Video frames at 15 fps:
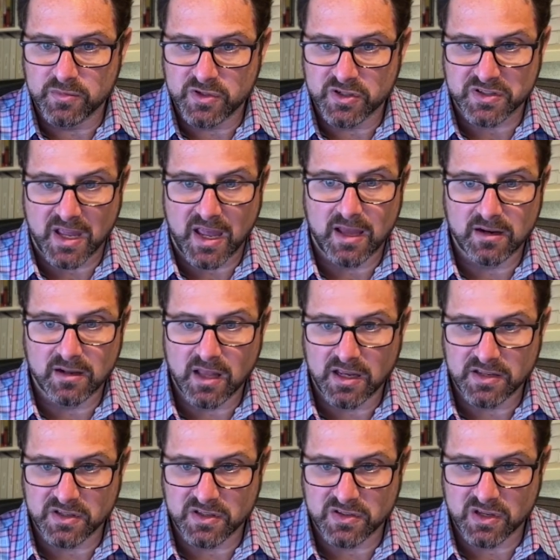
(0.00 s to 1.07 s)
just
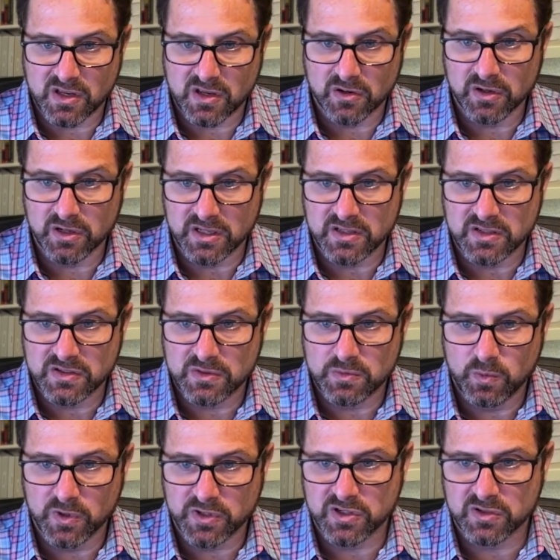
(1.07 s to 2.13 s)
analyzing securities,
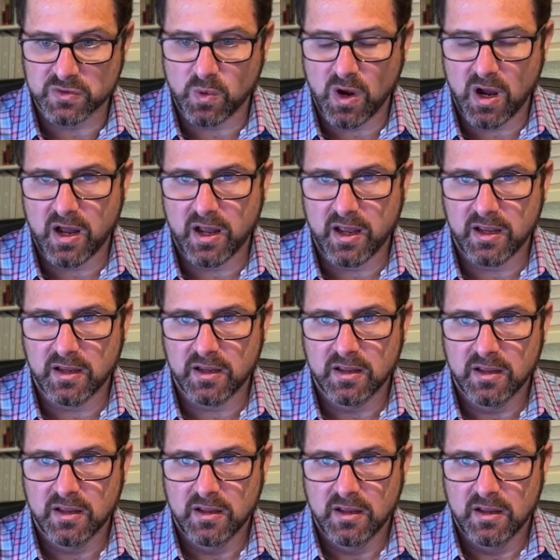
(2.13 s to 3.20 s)
which is why,
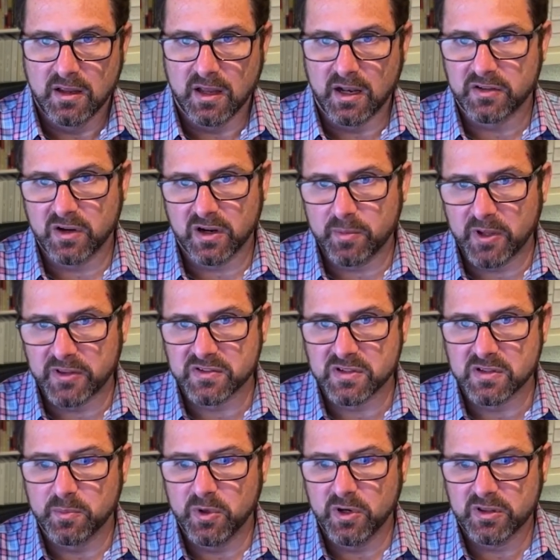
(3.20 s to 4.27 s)
and I talk about this in
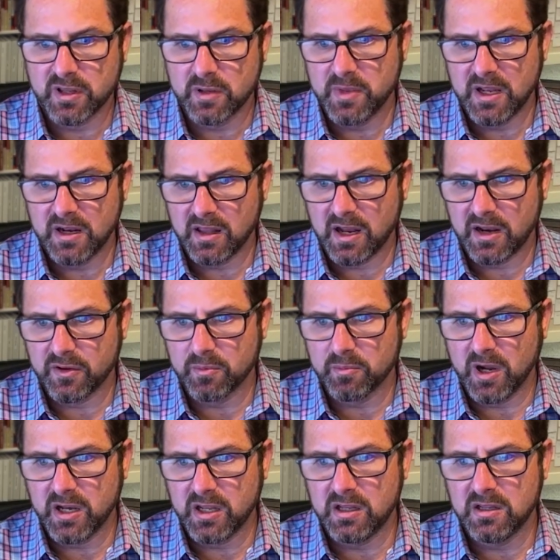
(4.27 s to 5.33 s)
the book, they made a lot of their
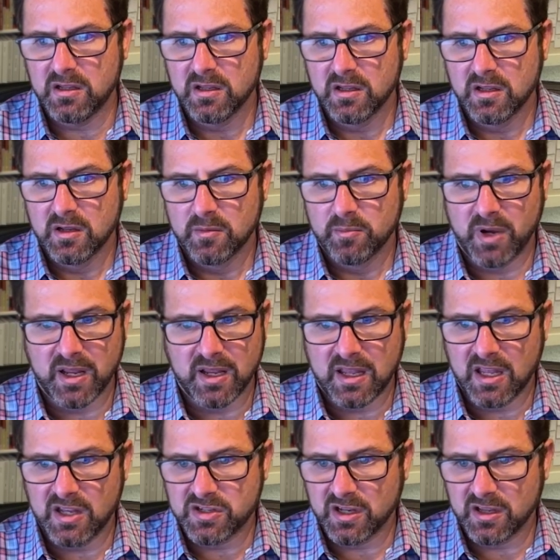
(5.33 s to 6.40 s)
money by
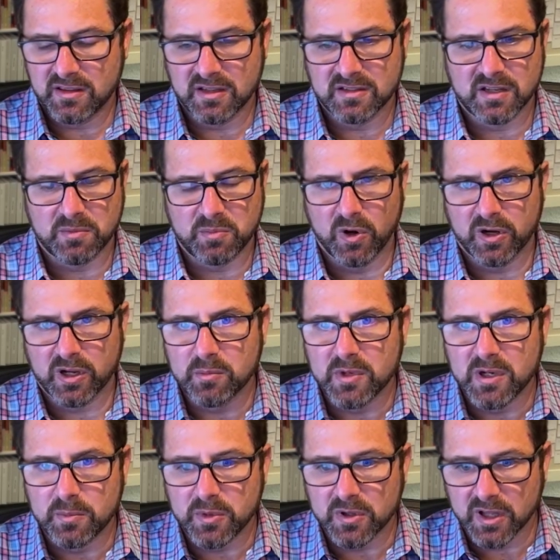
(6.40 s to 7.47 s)
engaging in things like market
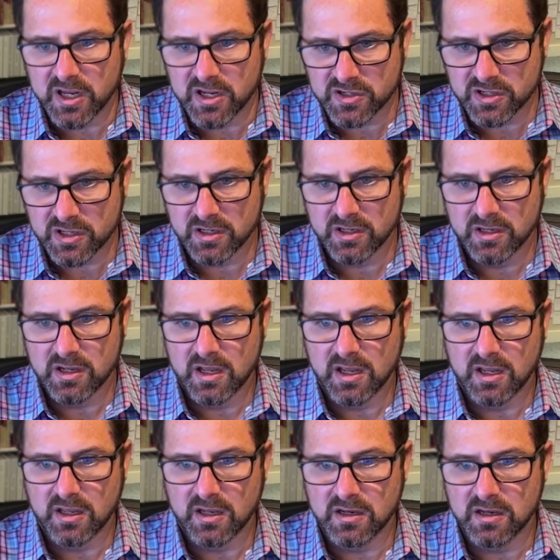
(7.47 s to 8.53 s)
manipulation
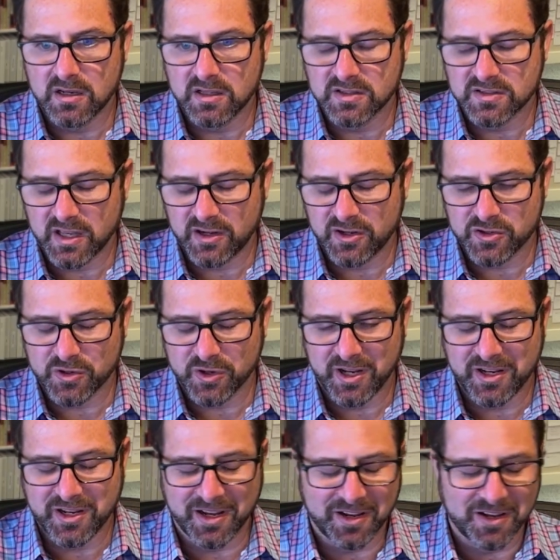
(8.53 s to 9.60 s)
and insider
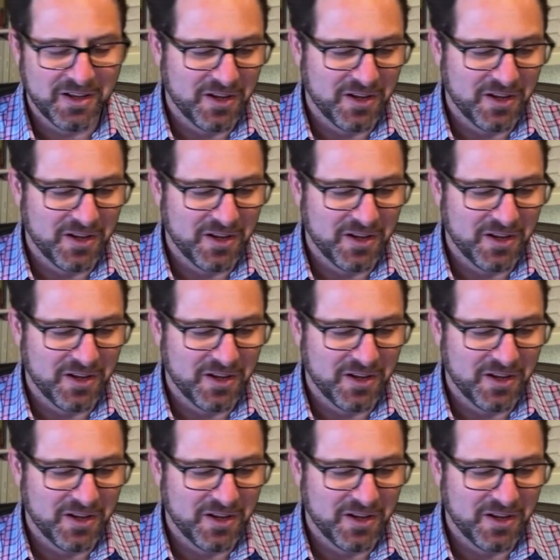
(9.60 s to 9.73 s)
trading.